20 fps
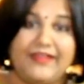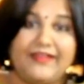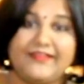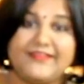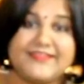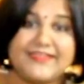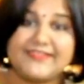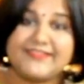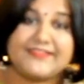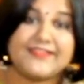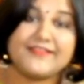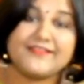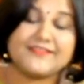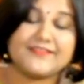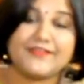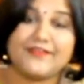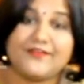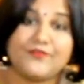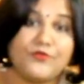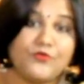
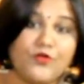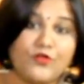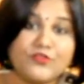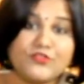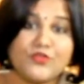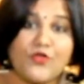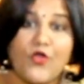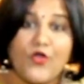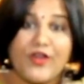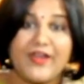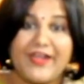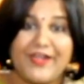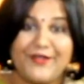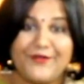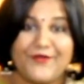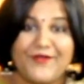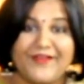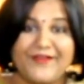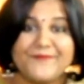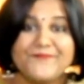just goes on and
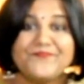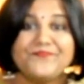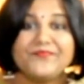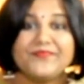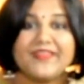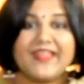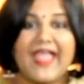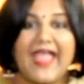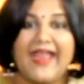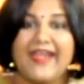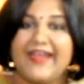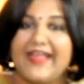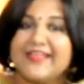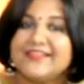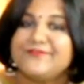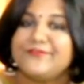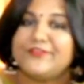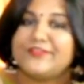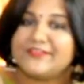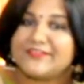on. And
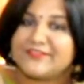as for the